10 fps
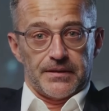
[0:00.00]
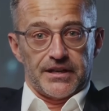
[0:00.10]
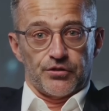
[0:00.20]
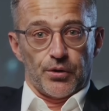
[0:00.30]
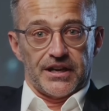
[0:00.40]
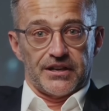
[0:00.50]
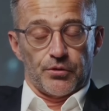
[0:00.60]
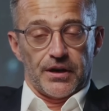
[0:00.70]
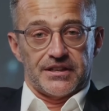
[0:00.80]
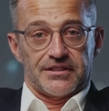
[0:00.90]
In
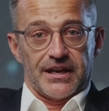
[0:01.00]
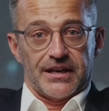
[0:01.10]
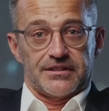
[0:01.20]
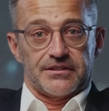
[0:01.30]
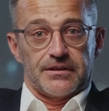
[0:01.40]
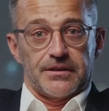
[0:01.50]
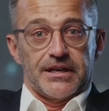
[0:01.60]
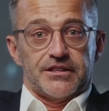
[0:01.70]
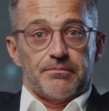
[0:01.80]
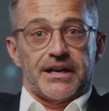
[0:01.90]
2026,
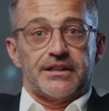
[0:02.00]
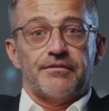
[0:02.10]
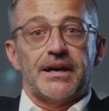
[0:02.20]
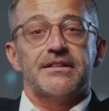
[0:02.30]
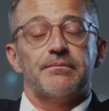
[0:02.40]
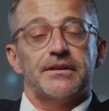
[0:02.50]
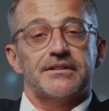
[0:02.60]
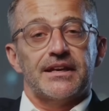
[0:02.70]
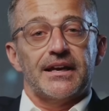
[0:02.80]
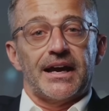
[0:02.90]
expect
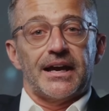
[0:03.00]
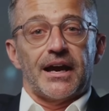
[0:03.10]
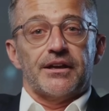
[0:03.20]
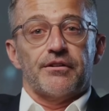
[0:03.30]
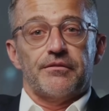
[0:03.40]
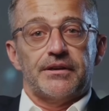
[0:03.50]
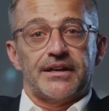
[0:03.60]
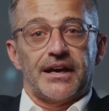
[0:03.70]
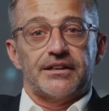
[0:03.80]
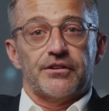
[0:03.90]
advancements in AI driven
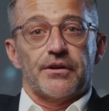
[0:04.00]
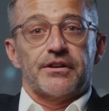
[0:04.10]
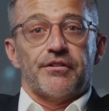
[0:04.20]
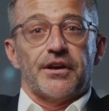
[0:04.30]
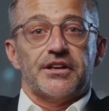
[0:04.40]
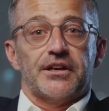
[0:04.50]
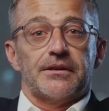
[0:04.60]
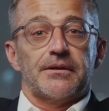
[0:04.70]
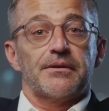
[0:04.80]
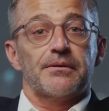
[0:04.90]
test
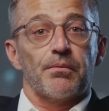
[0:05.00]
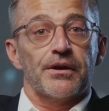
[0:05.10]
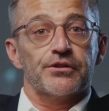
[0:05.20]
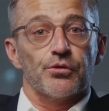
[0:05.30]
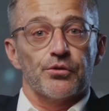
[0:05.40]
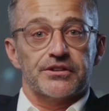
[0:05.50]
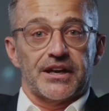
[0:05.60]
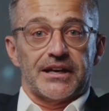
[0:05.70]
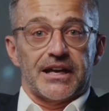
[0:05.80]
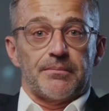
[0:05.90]
orchestration, where tools
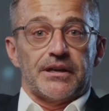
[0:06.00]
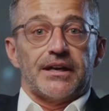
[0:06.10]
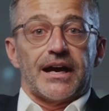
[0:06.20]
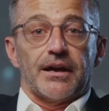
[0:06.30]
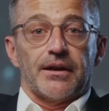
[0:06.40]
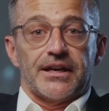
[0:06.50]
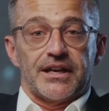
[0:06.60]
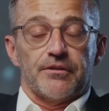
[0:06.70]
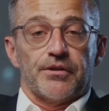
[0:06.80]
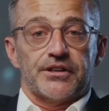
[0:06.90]
dynamically
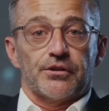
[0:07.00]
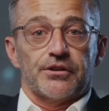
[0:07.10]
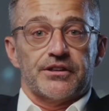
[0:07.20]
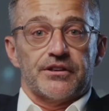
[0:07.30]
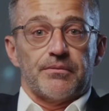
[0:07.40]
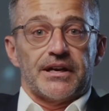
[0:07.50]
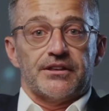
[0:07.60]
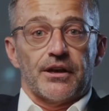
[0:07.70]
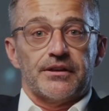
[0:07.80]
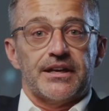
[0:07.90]
allocate resources
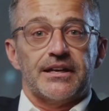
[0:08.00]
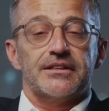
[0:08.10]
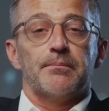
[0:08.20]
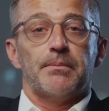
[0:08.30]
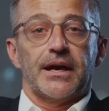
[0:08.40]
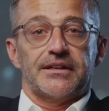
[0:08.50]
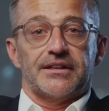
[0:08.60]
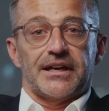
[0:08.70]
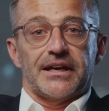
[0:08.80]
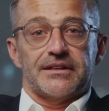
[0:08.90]
based on test
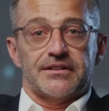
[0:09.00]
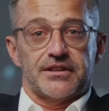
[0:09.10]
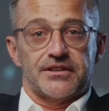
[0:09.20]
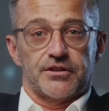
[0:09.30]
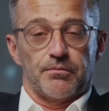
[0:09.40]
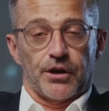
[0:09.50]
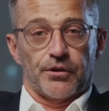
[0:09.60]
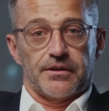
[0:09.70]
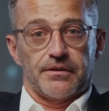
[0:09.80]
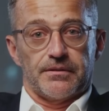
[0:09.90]
complexity and system
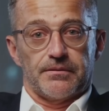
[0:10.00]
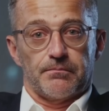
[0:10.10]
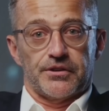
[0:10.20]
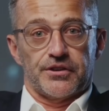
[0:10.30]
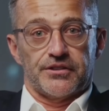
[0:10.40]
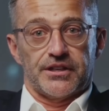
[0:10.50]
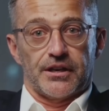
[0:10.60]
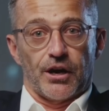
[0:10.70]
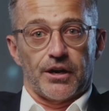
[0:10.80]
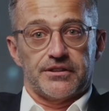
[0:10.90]
load, reducing
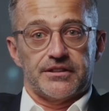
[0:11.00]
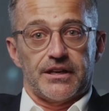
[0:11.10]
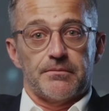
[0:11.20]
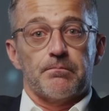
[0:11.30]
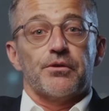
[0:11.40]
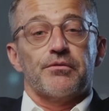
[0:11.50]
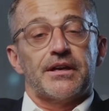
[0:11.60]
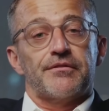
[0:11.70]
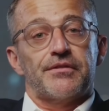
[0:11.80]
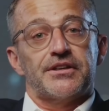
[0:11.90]
costs and improving
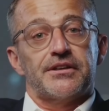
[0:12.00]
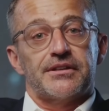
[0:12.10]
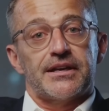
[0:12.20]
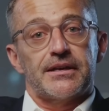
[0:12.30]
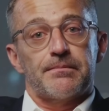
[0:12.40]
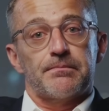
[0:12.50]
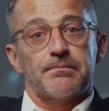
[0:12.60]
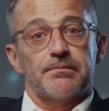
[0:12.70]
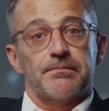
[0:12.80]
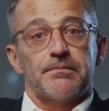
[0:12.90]
efficiency.
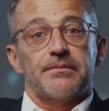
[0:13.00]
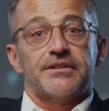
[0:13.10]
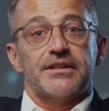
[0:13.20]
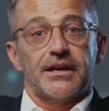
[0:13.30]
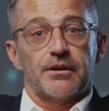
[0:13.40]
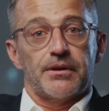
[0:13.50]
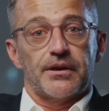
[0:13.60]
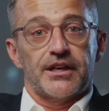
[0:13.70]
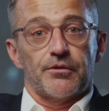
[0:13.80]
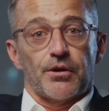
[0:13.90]

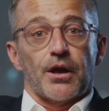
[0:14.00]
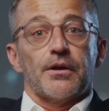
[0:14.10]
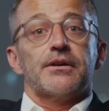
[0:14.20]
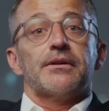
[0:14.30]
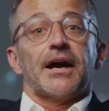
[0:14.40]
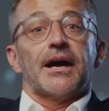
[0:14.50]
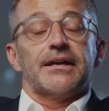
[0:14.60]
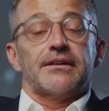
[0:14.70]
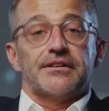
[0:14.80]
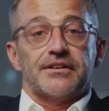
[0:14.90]
Scalability will also tie
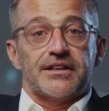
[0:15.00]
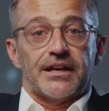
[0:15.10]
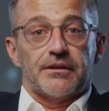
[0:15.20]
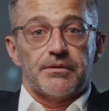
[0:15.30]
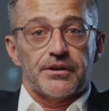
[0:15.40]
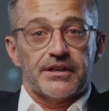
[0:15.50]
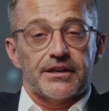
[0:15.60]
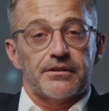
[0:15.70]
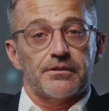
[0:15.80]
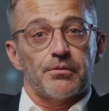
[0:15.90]
into
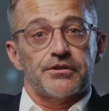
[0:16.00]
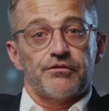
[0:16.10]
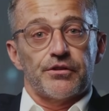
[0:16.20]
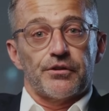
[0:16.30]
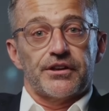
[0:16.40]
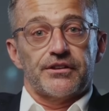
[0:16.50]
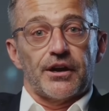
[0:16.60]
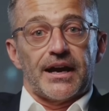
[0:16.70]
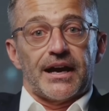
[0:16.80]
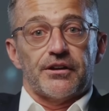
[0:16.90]
sustainability with a focus
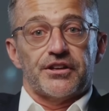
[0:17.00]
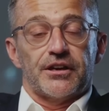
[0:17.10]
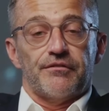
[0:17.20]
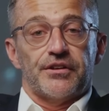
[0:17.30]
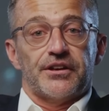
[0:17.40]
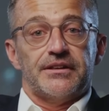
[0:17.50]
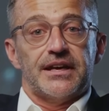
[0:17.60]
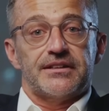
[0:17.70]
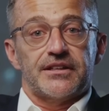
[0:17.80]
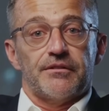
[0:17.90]
on energy efficient
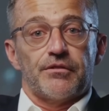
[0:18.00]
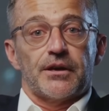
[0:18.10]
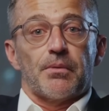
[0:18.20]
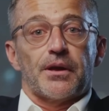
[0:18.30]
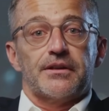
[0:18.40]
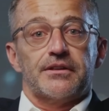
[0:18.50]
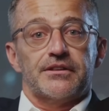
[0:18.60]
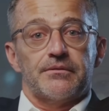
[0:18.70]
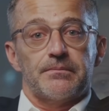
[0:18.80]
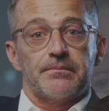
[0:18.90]
testing frameworks.